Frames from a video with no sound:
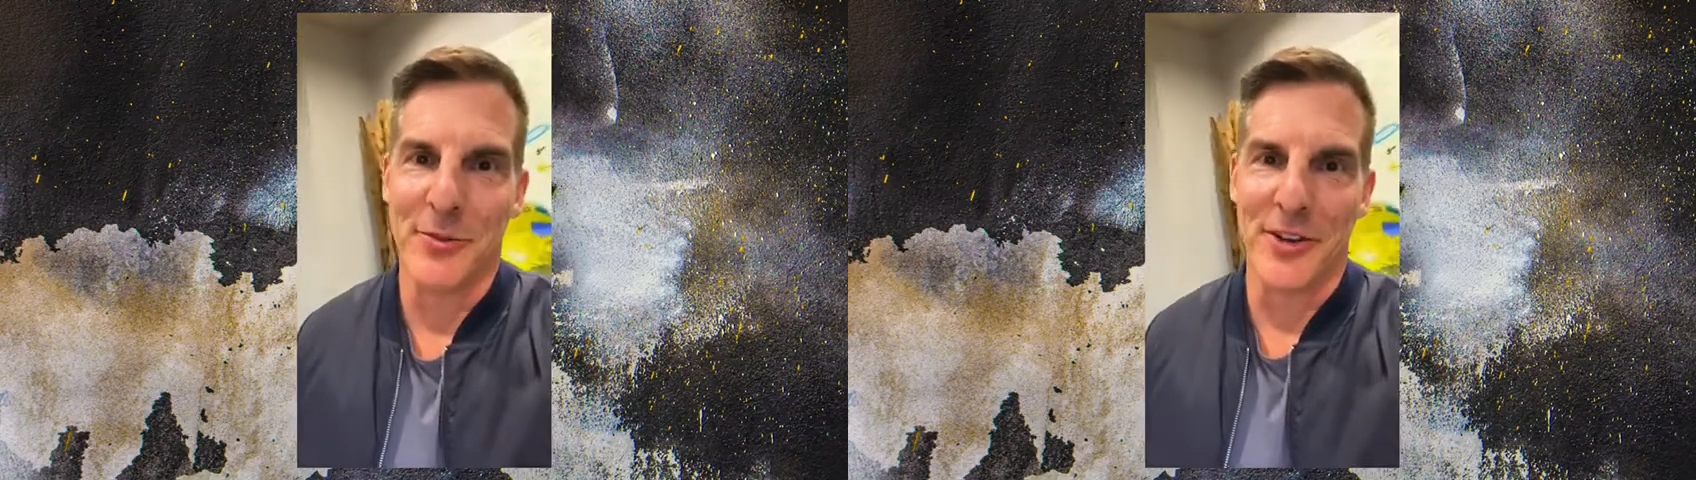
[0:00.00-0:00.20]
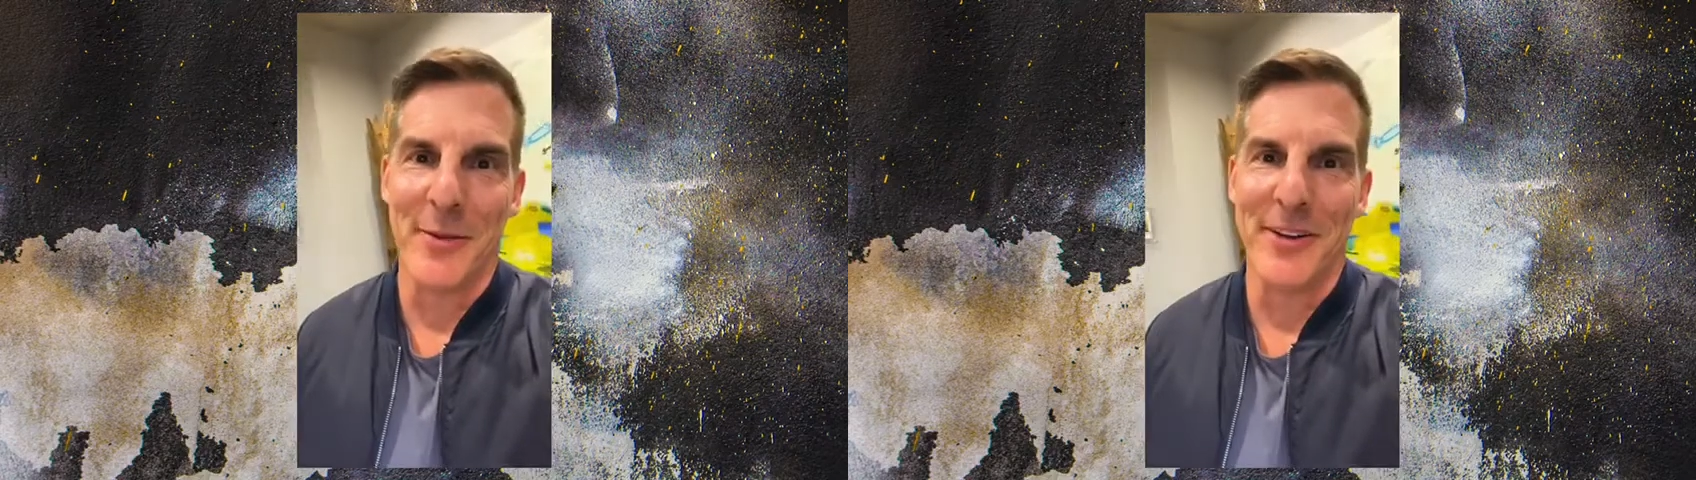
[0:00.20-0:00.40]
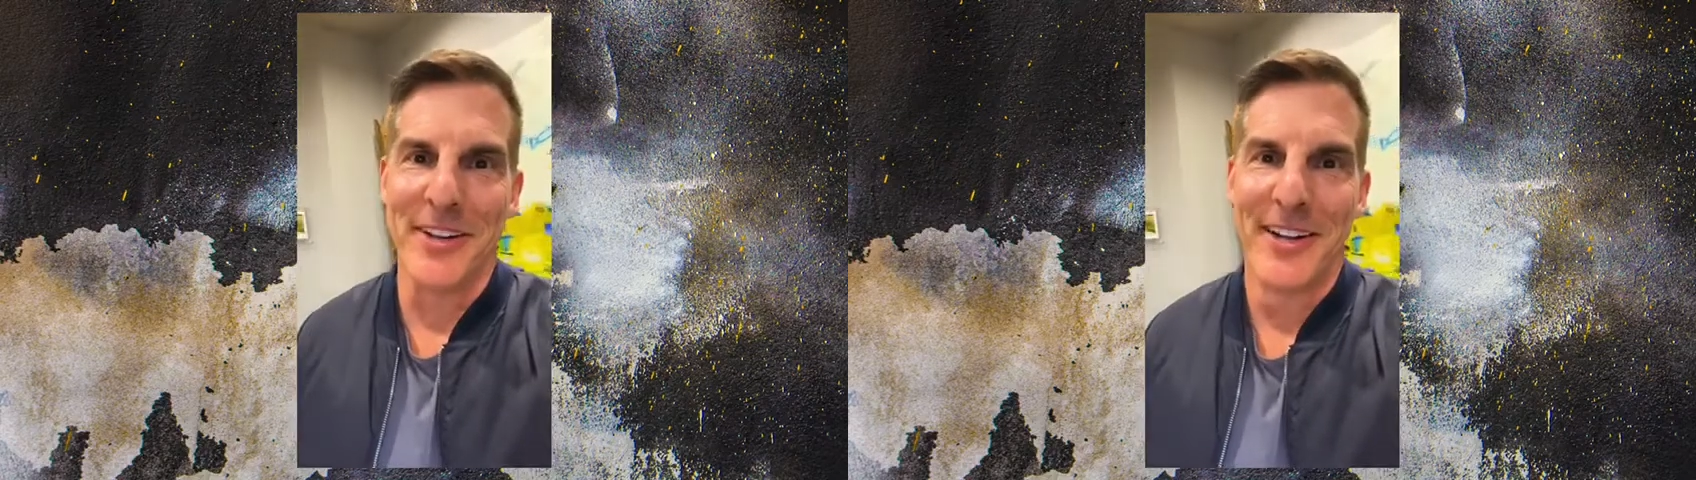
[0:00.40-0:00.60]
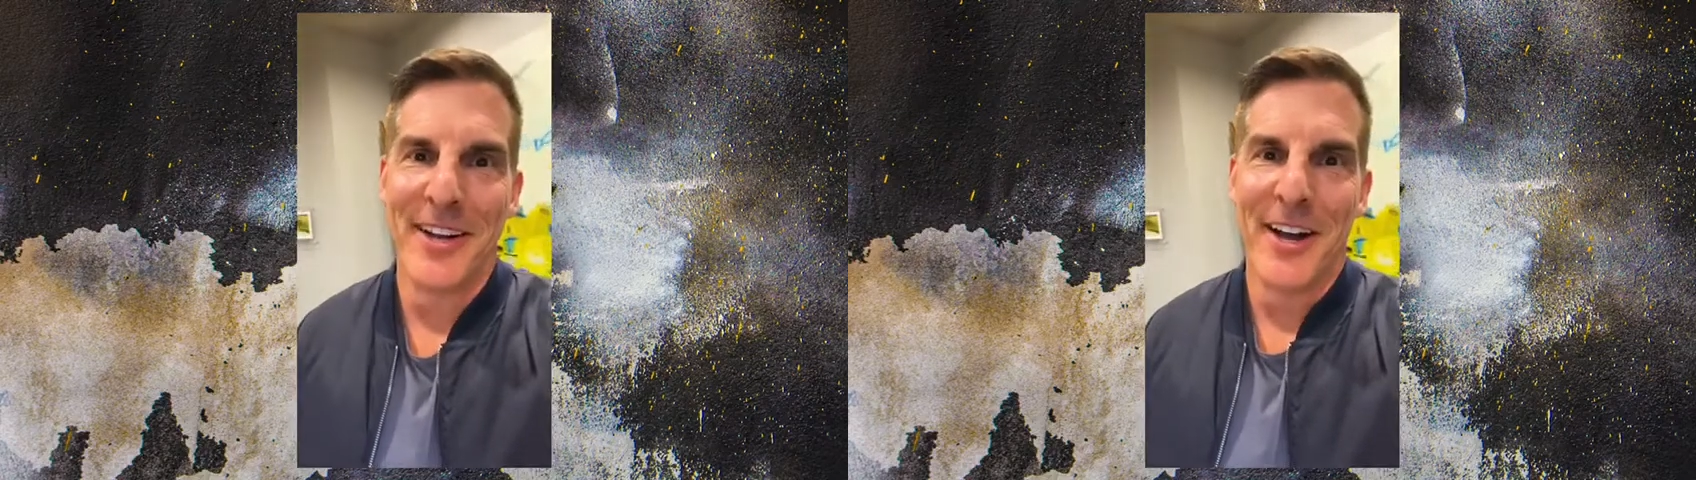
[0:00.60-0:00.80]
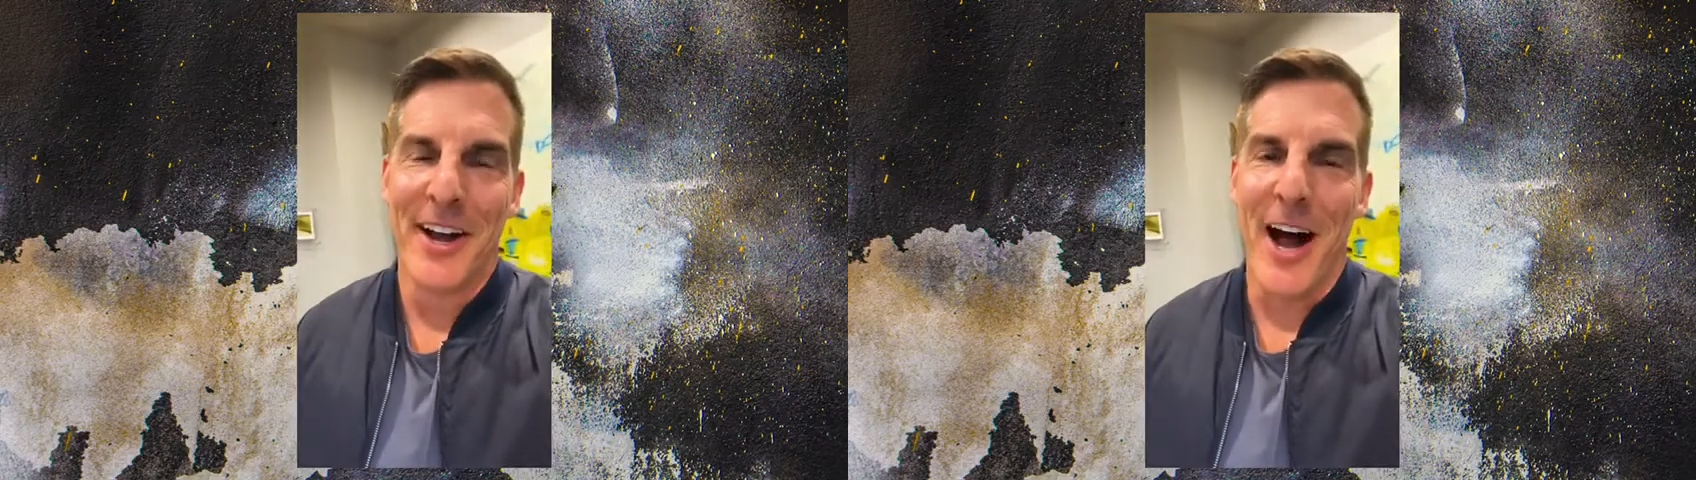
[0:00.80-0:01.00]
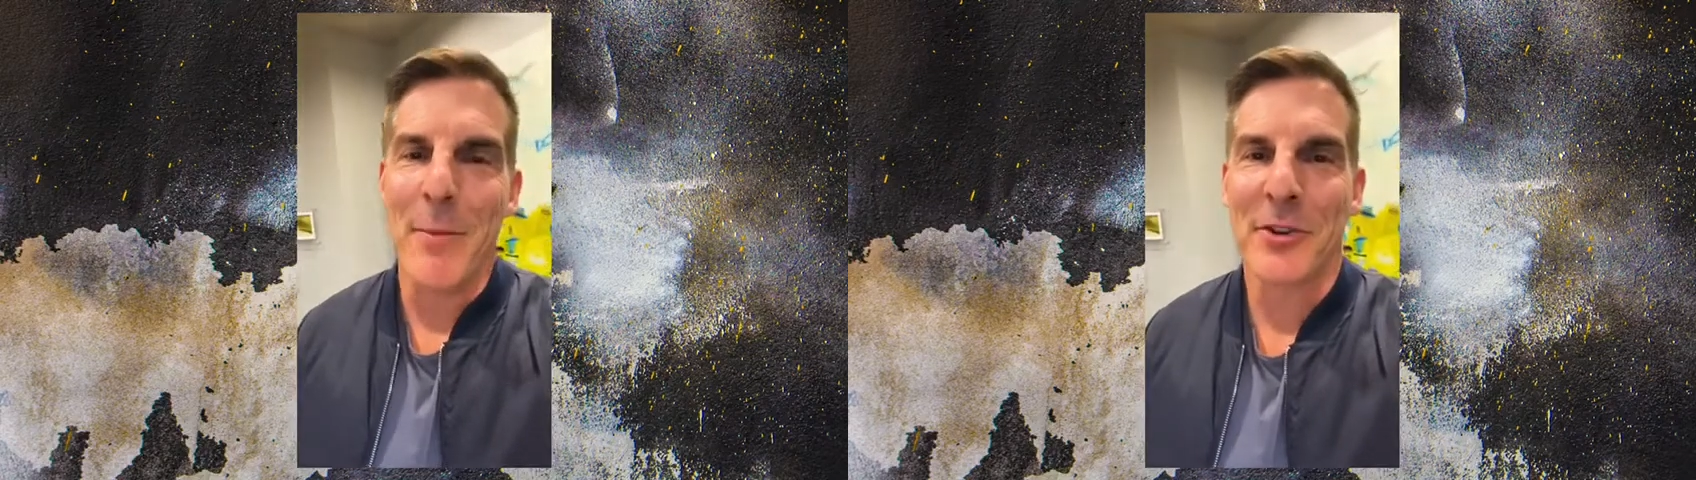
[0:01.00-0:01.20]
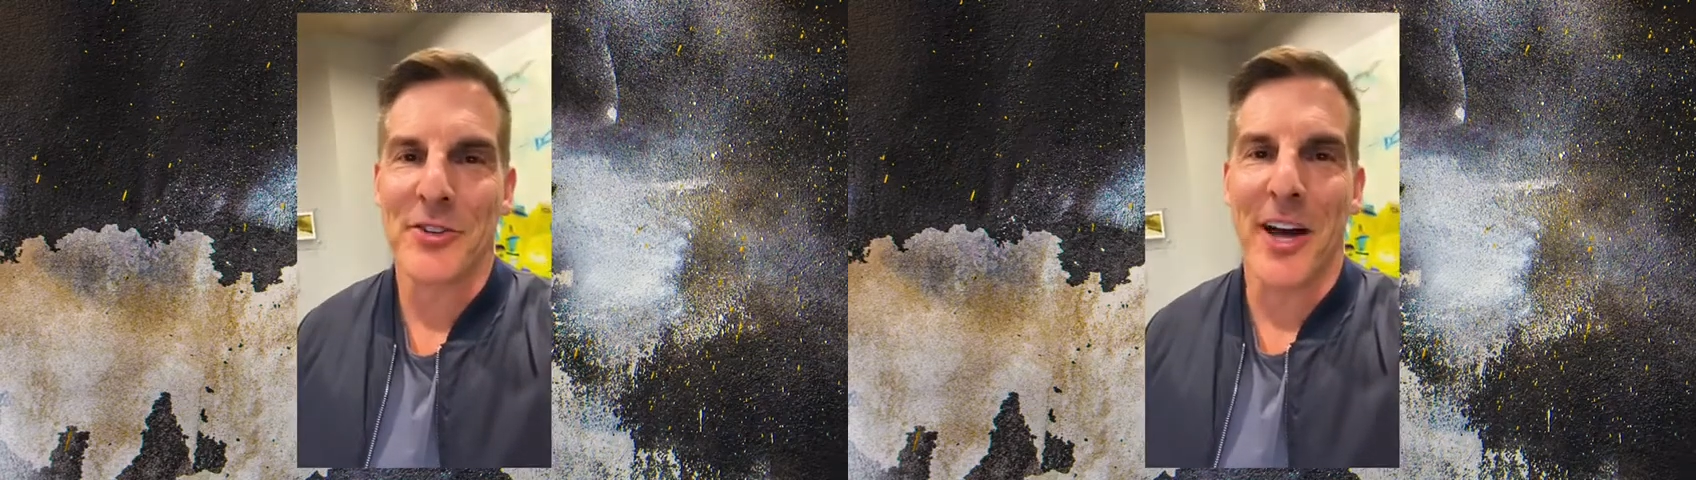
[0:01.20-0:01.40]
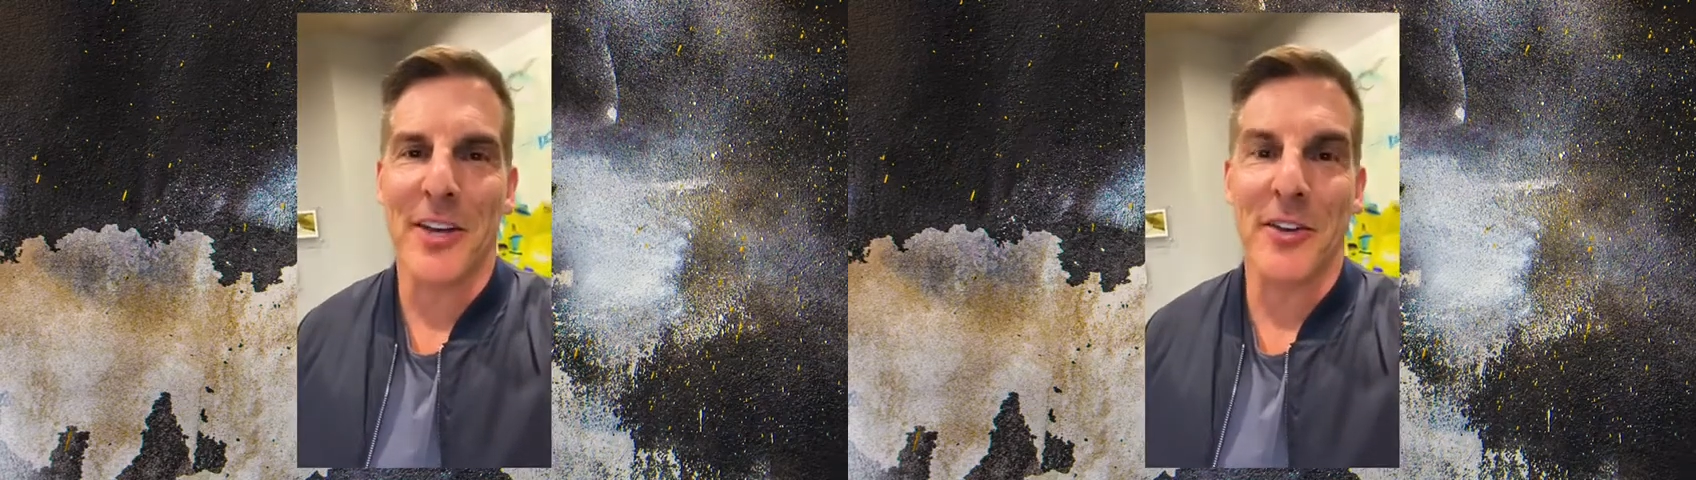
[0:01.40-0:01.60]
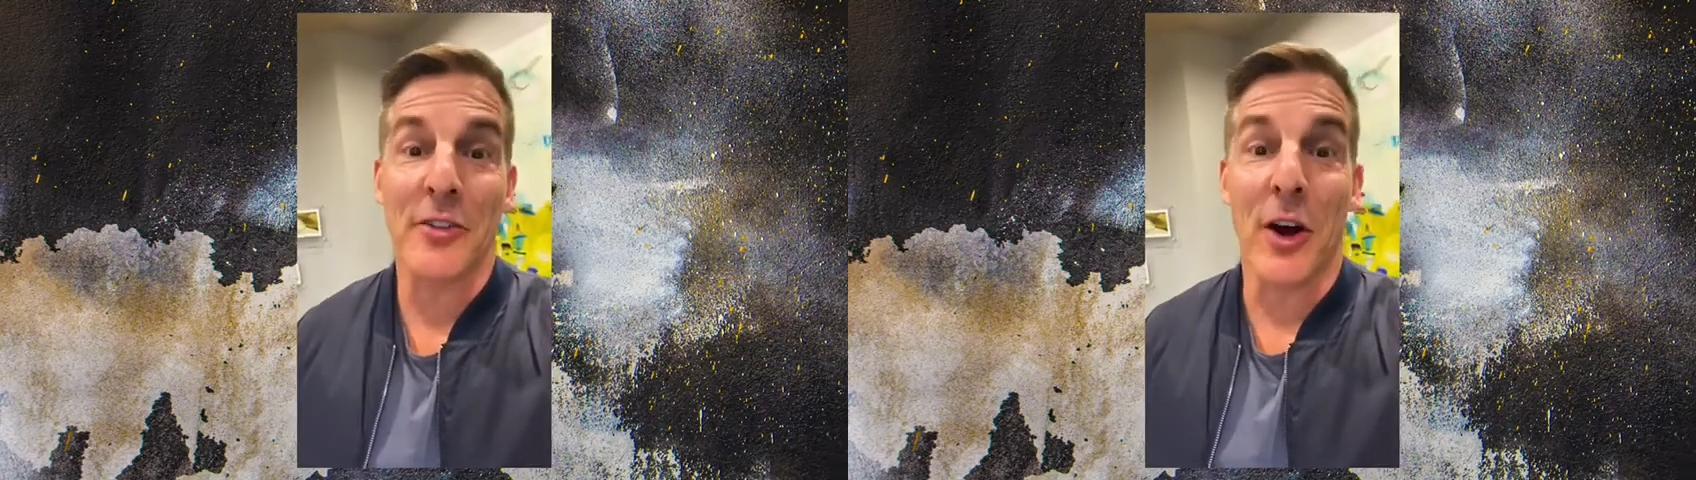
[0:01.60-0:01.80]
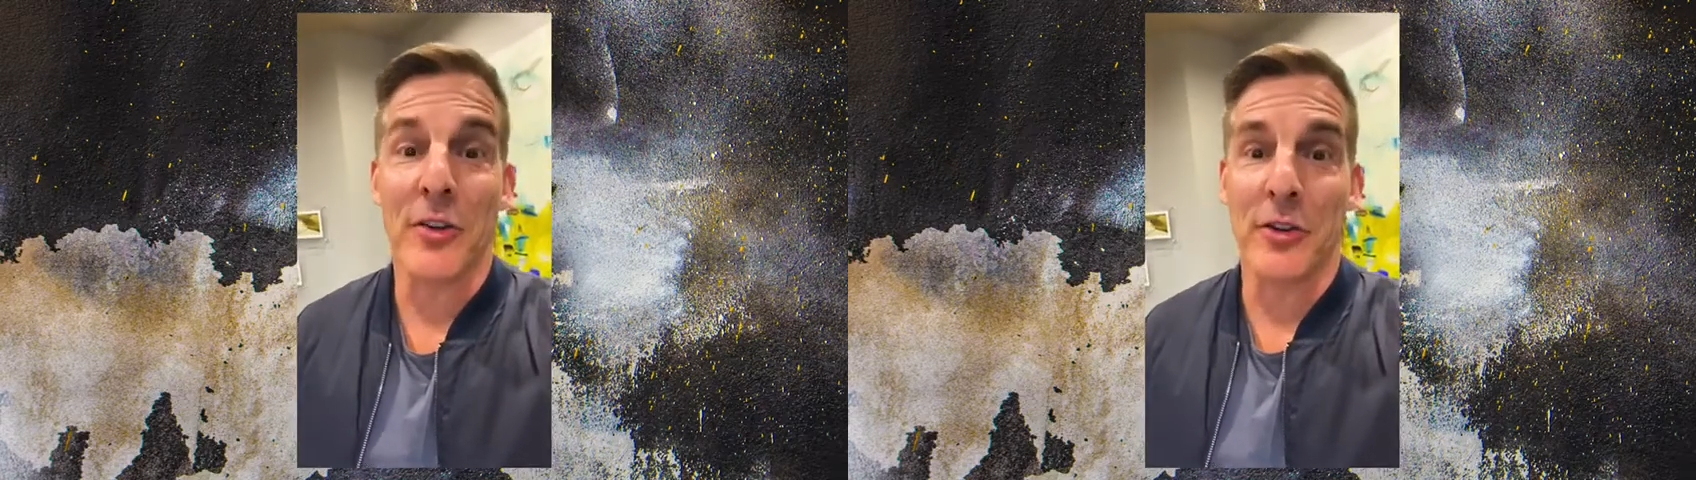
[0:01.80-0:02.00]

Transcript: Summit. I'm excited to talk